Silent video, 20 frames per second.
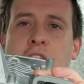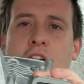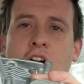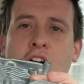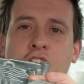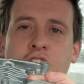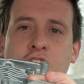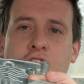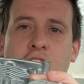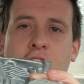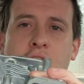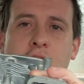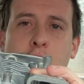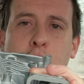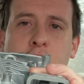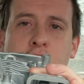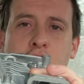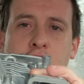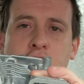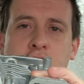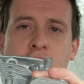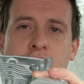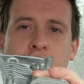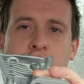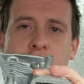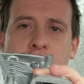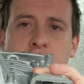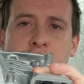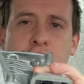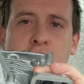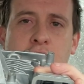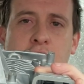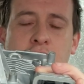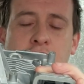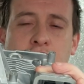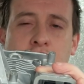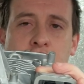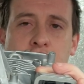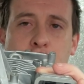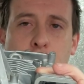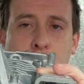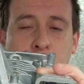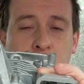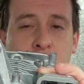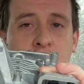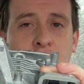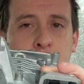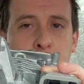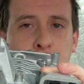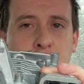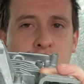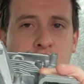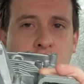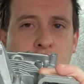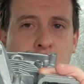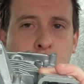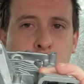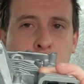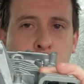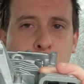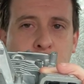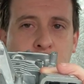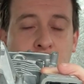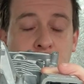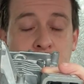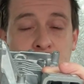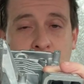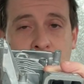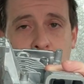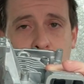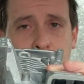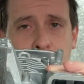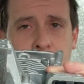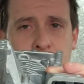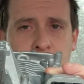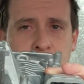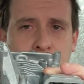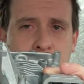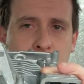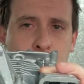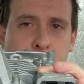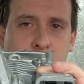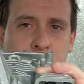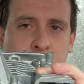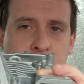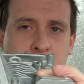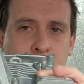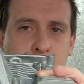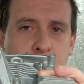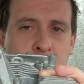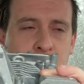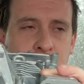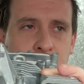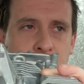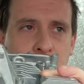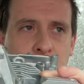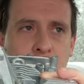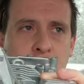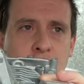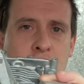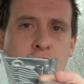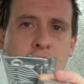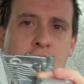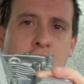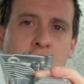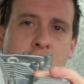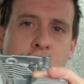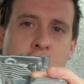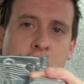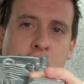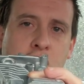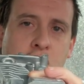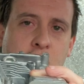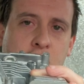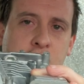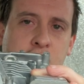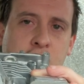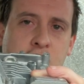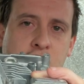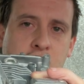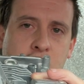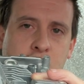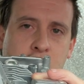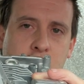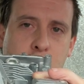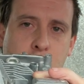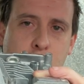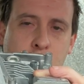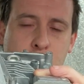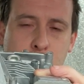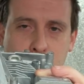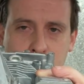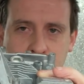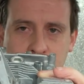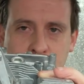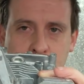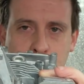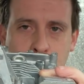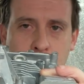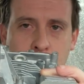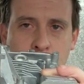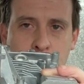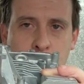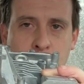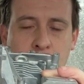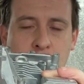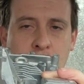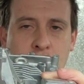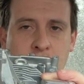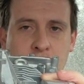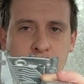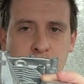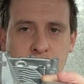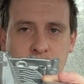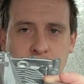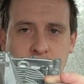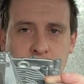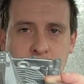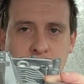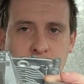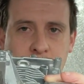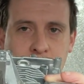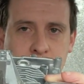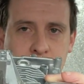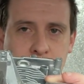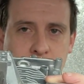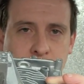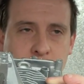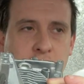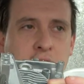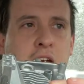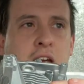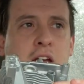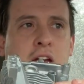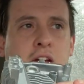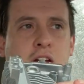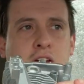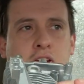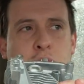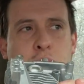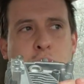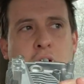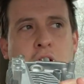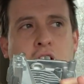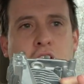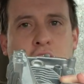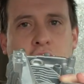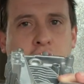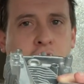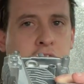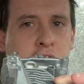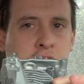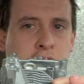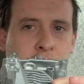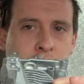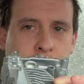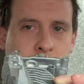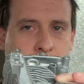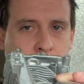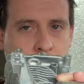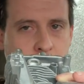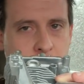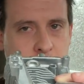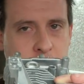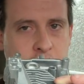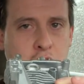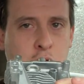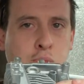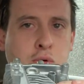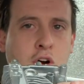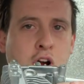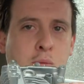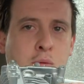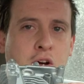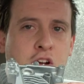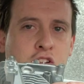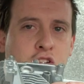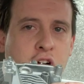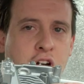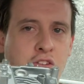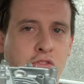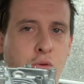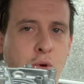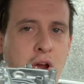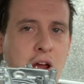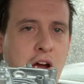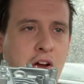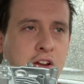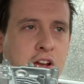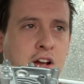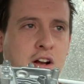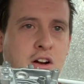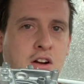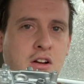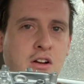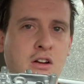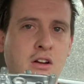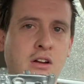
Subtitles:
a flywheel here, and we're going to keep the flywheel, but on top of the flywheel, then they would have a clutch, which would need a bell housing and a bearing, and then a primary drive way out here.